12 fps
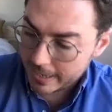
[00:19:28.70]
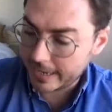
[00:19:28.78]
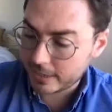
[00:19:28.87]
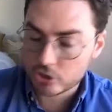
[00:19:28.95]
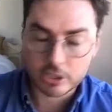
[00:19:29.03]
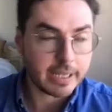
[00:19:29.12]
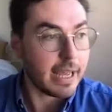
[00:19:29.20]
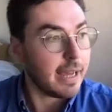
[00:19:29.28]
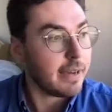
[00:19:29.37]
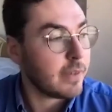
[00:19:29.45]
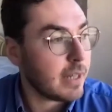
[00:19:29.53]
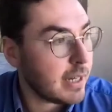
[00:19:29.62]
I actually
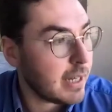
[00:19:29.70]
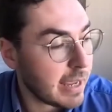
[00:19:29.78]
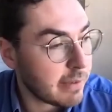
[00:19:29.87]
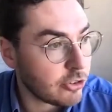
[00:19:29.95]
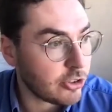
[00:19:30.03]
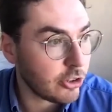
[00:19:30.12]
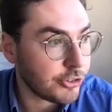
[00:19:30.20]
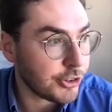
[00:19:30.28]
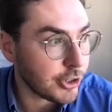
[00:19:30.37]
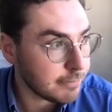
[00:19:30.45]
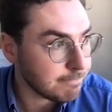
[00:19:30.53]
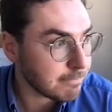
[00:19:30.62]
have I have a
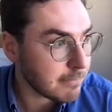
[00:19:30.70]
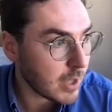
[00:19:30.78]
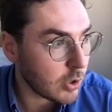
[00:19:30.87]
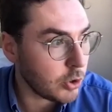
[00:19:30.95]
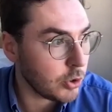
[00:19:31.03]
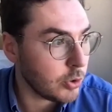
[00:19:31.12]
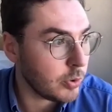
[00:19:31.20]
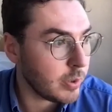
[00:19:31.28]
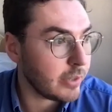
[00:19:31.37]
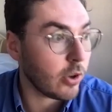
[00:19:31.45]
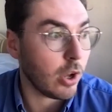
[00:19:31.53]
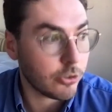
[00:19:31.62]
sister who
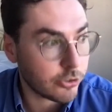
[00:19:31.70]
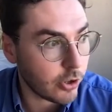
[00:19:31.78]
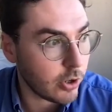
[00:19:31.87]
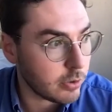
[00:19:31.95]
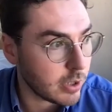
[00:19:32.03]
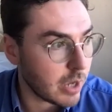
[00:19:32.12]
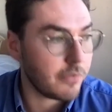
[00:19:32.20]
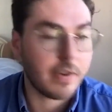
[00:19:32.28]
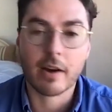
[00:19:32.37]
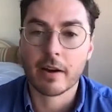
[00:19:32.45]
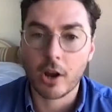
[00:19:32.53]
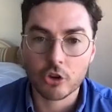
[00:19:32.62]
is also
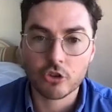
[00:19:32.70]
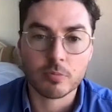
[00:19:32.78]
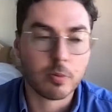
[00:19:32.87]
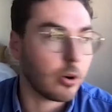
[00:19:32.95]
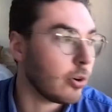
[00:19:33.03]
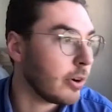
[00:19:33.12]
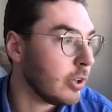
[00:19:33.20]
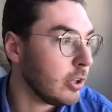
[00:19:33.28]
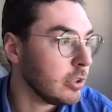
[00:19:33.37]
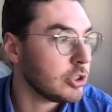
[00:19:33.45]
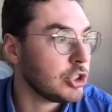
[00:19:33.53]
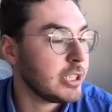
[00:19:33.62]
very
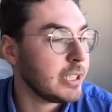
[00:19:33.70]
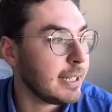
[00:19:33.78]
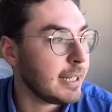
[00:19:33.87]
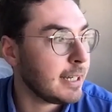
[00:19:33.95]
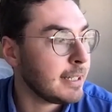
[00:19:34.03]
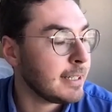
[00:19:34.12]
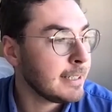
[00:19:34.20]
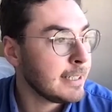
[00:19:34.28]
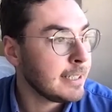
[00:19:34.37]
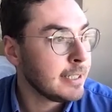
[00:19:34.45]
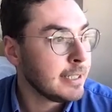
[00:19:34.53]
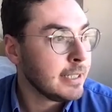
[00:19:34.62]
entrepreneurial.
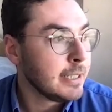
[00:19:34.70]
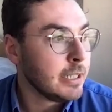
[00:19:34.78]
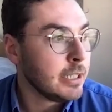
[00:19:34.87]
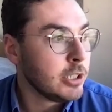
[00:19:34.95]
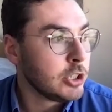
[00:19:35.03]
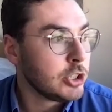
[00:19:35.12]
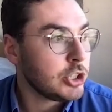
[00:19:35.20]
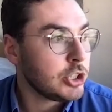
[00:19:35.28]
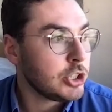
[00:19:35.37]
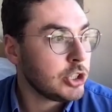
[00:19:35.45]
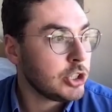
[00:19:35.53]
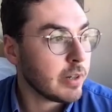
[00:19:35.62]
She
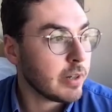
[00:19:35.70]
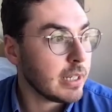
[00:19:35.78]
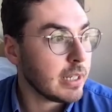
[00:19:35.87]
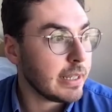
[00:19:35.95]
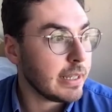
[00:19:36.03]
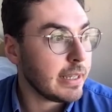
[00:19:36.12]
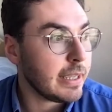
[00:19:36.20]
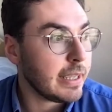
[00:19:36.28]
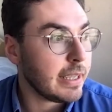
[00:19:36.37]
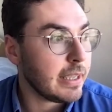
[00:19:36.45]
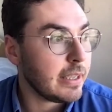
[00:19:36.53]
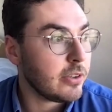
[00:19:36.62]
currently
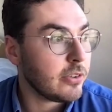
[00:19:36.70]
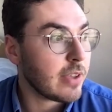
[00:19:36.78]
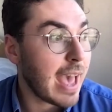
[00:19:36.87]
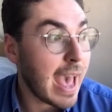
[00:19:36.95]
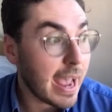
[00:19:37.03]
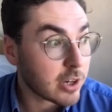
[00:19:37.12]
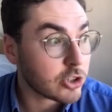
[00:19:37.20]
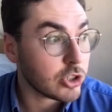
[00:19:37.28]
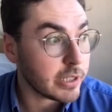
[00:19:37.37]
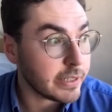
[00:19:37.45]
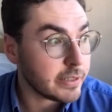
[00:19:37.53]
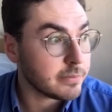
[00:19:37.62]
is
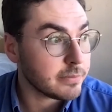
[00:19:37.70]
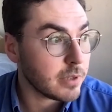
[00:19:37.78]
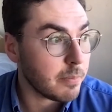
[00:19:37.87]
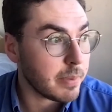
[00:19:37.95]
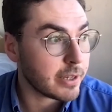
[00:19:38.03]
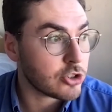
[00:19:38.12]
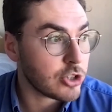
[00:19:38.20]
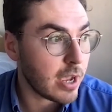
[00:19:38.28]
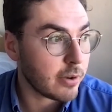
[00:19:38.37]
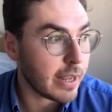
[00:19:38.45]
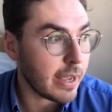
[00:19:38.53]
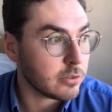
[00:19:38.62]
actually, a big
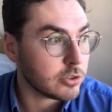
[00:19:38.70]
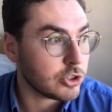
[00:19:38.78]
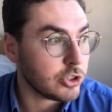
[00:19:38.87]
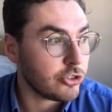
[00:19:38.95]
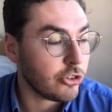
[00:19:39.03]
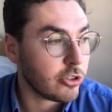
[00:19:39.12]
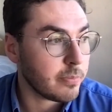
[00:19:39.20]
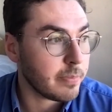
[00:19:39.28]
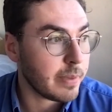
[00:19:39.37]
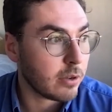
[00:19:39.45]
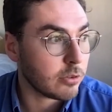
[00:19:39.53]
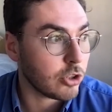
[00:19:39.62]
shout out, she's just
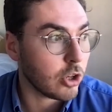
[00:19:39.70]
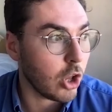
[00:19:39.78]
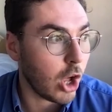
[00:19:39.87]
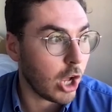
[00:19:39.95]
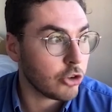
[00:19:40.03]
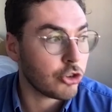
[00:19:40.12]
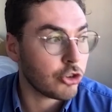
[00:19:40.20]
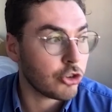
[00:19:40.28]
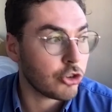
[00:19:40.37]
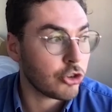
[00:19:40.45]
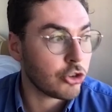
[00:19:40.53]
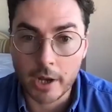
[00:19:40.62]
about to launch her
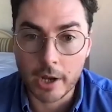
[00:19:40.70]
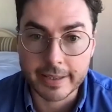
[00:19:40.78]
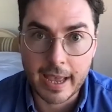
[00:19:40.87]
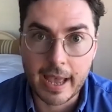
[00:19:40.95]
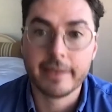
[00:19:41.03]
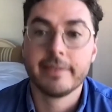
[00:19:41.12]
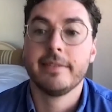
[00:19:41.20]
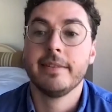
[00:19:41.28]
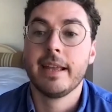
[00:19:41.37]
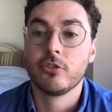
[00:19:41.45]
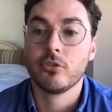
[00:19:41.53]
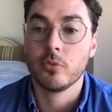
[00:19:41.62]
podcast
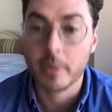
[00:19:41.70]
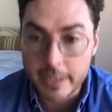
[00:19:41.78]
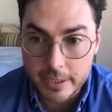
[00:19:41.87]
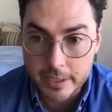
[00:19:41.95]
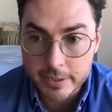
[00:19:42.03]
next week.